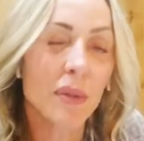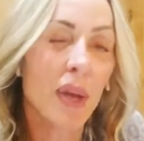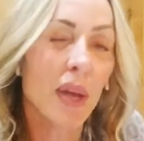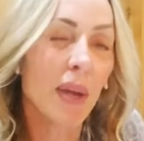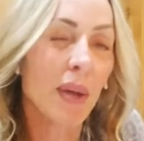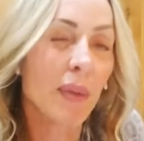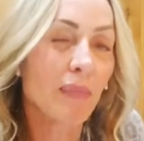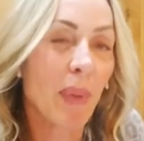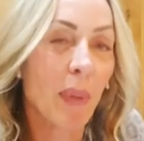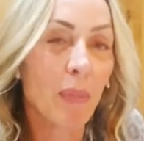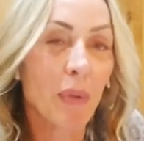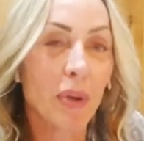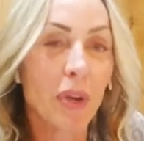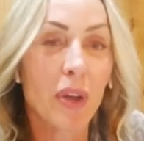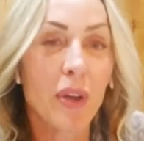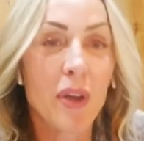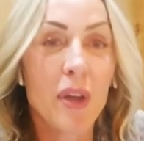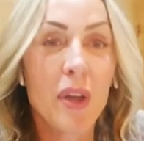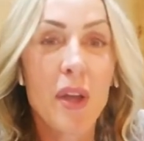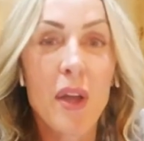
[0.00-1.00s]
Um, I'm going
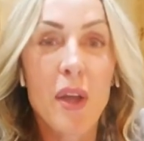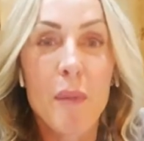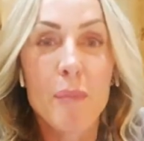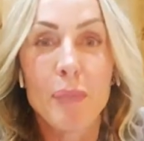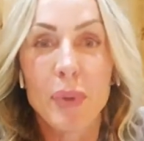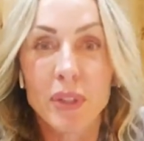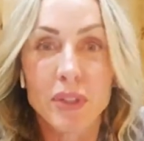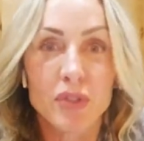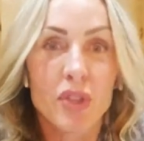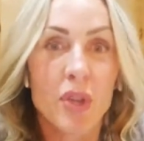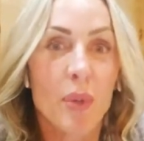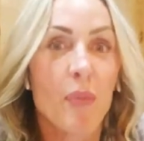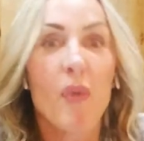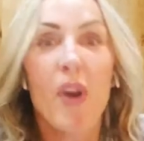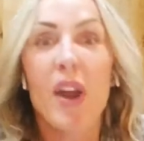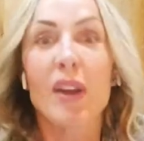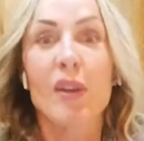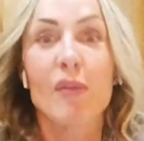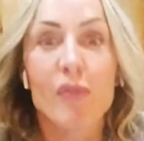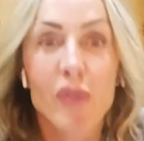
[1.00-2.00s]
to build some
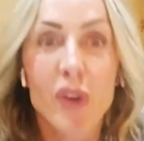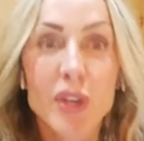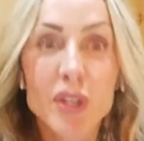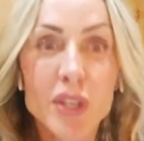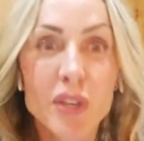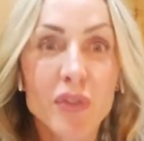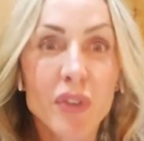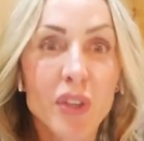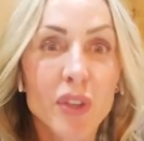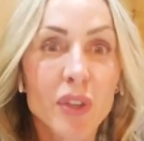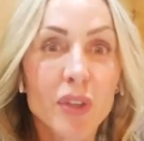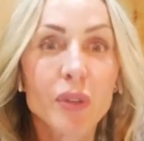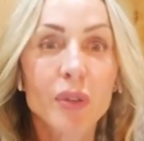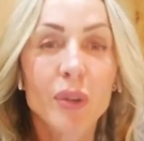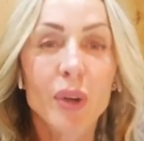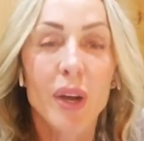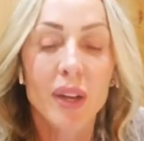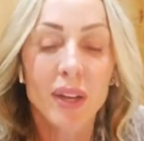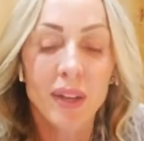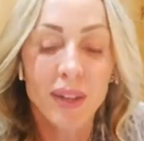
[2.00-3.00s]
right in front of you. Uh,